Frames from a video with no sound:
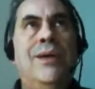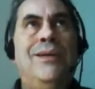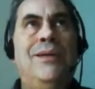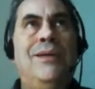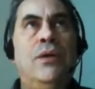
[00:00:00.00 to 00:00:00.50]

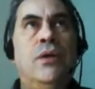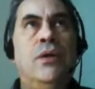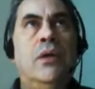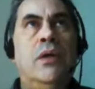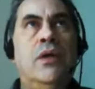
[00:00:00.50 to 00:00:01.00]
that
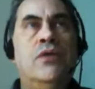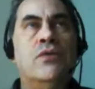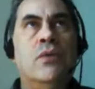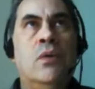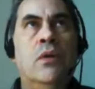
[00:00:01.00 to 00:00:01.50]

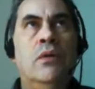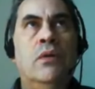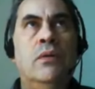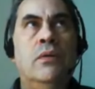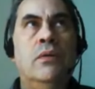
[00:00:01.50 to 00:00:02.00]
it's all
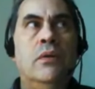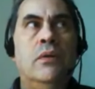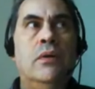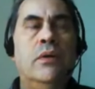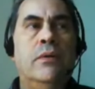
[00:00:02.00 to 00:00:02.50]

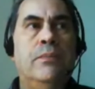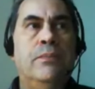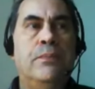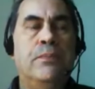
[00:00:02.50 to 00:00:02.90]
um,